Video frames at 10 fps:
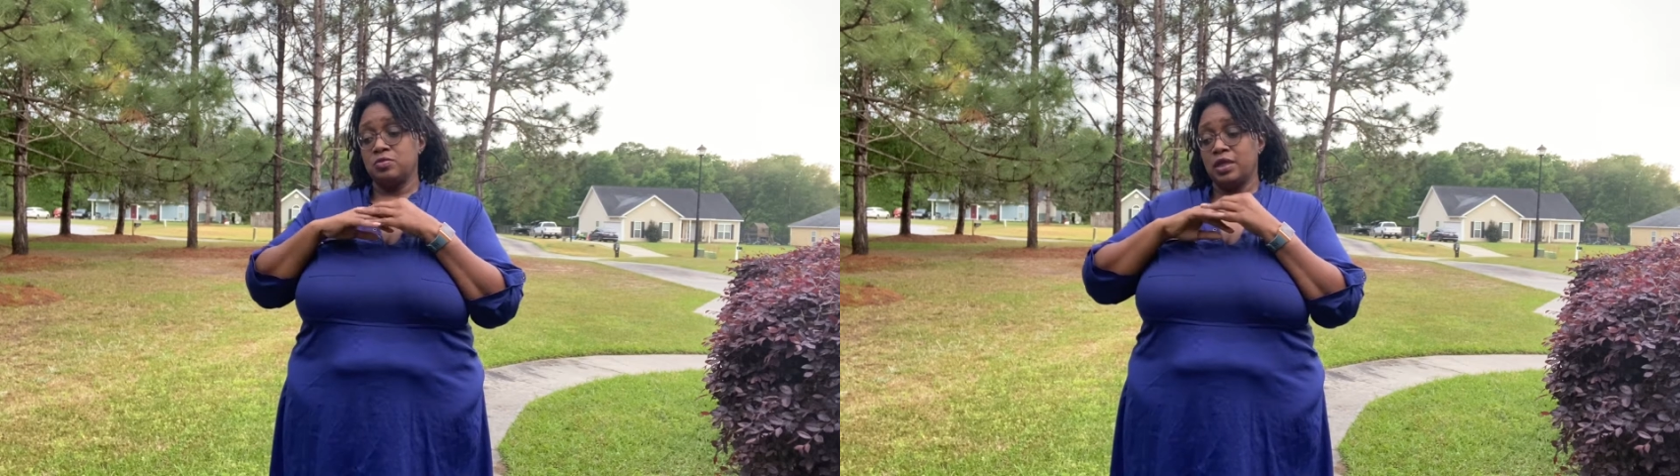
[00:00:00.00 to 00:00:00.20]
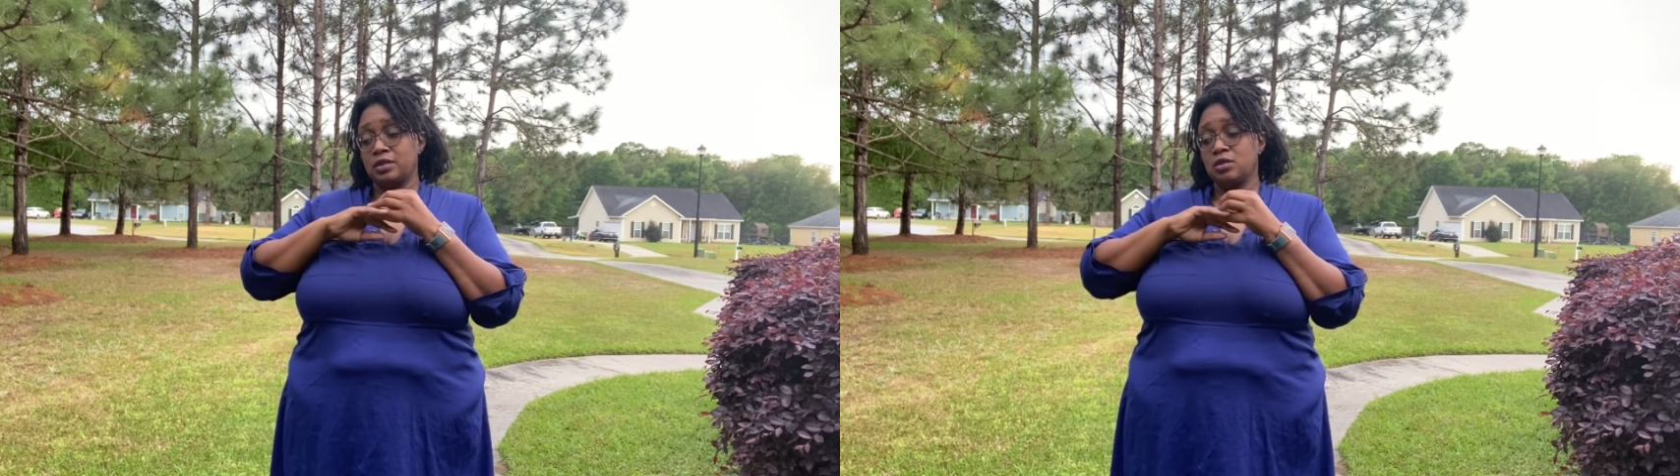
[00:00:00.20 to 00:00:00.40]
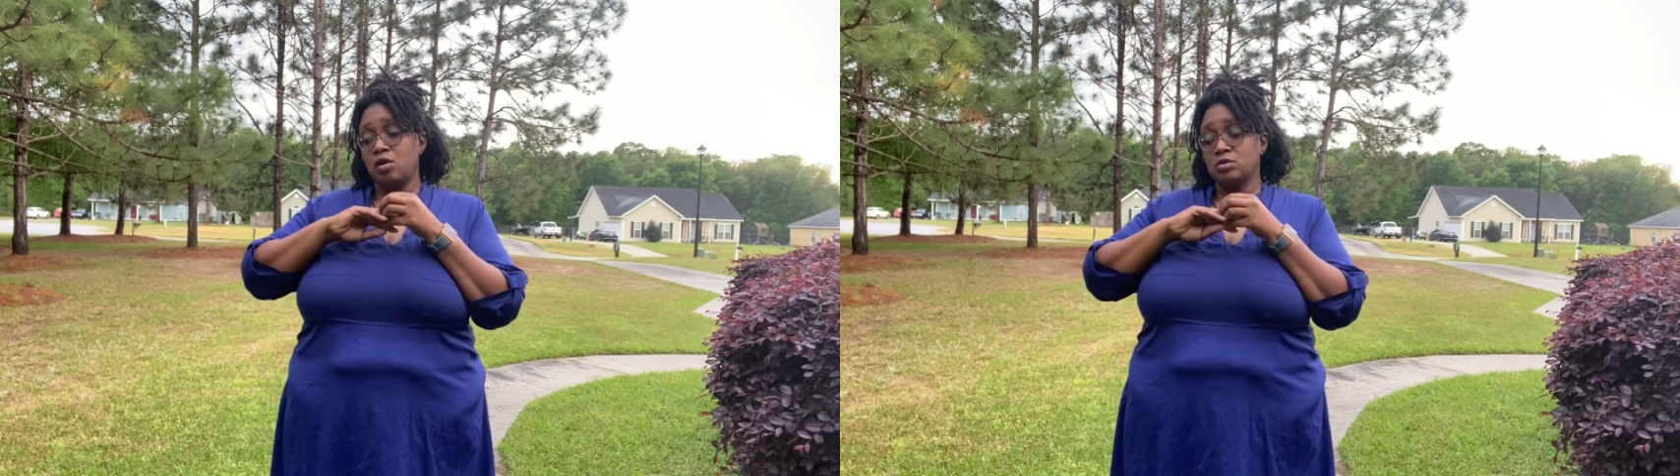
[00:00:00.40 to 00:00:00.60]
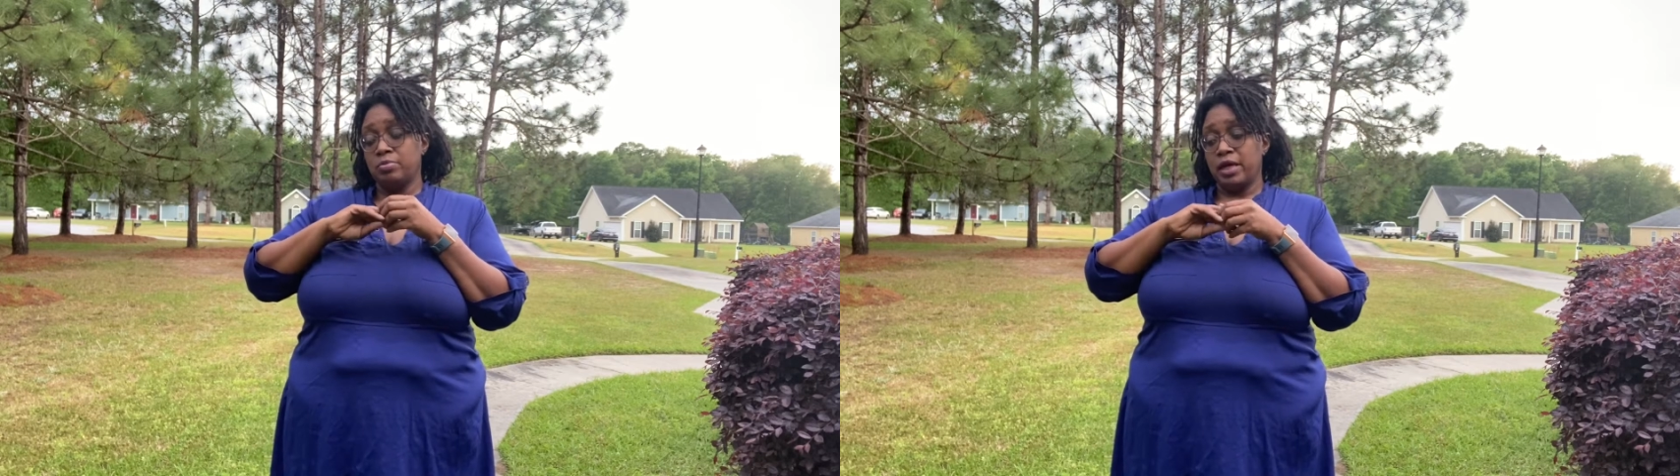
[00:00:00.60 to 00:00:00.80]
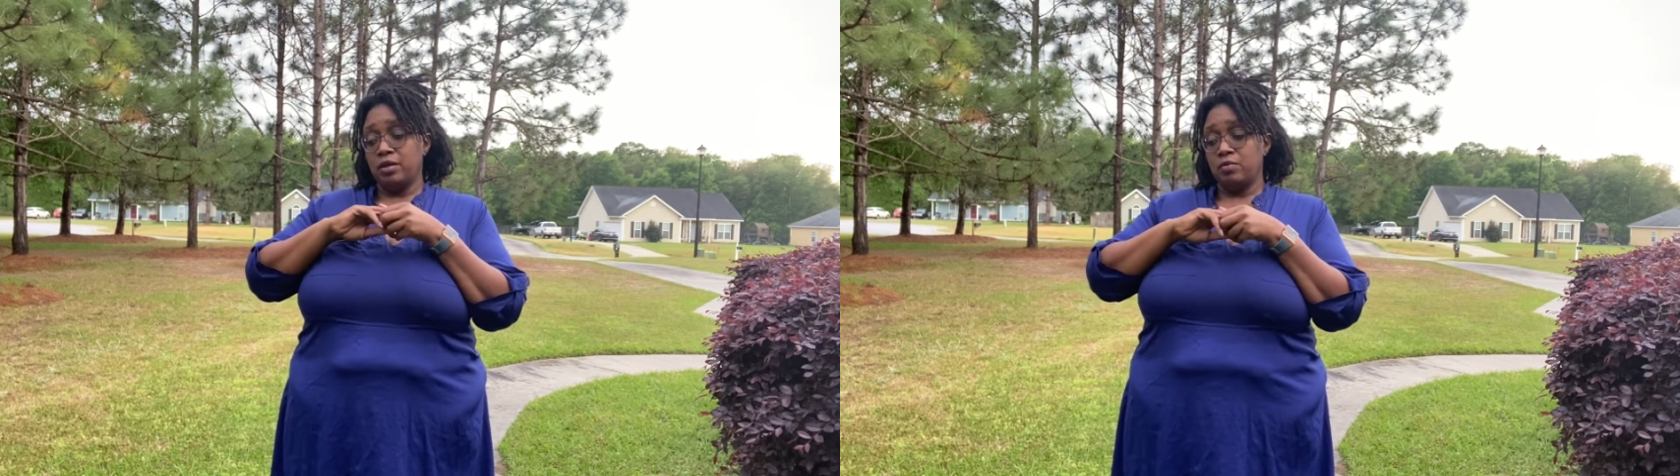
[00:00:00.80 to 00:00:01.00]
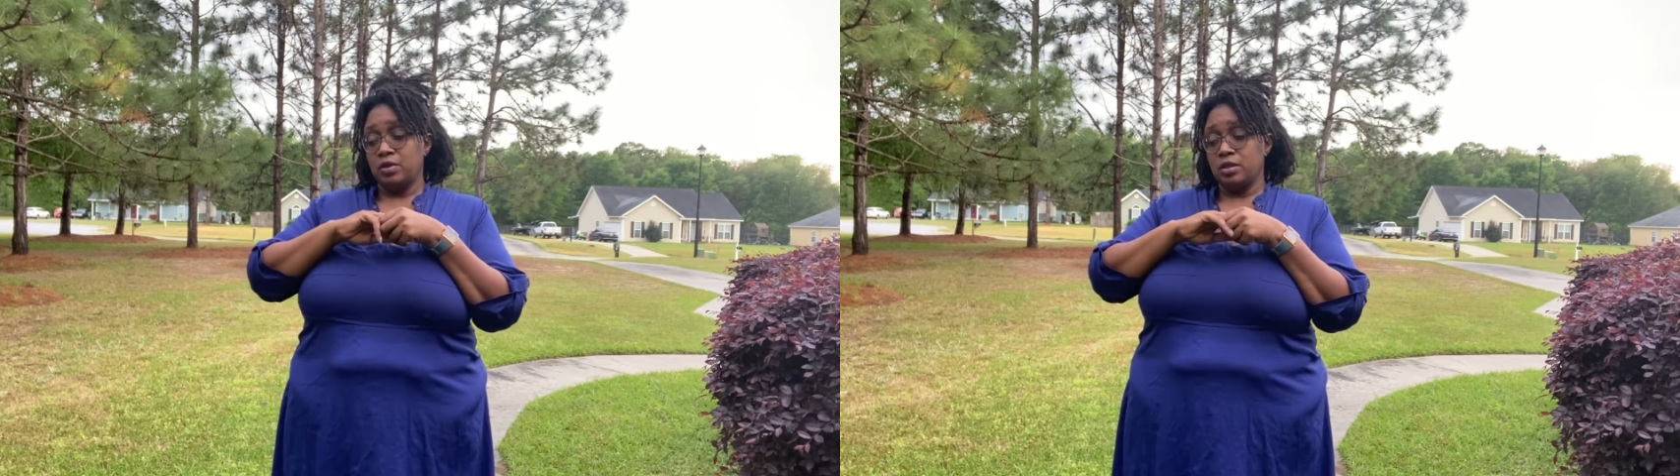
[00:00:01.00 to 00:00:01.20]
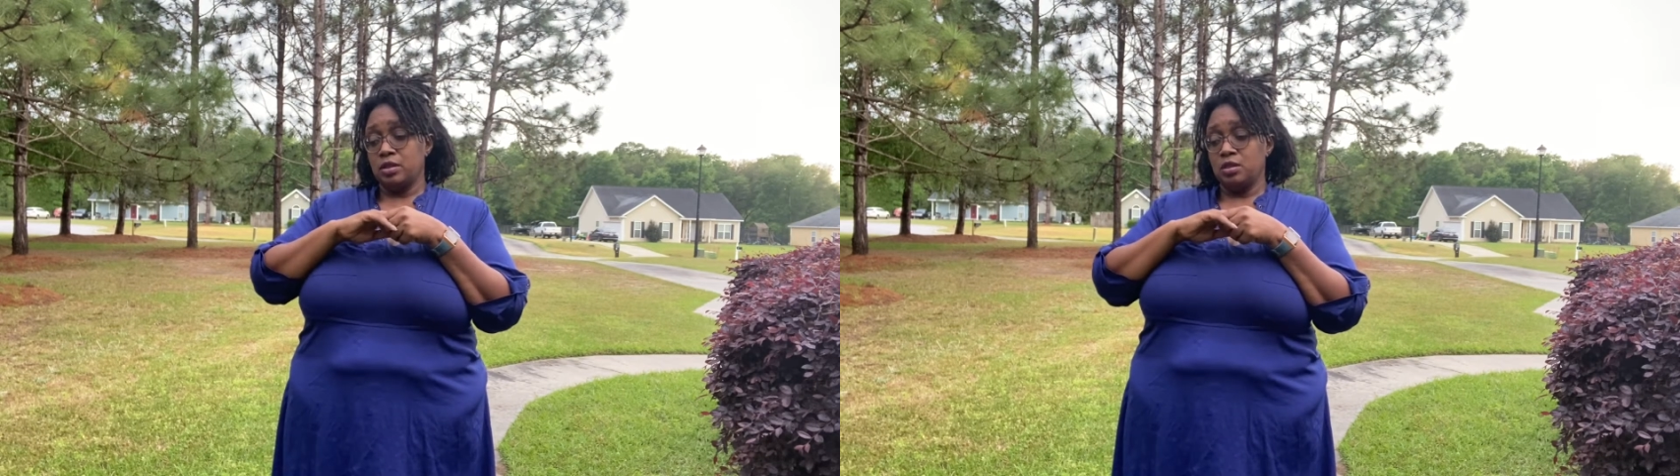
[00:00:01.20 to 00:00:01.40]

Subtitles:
and I talked about it with,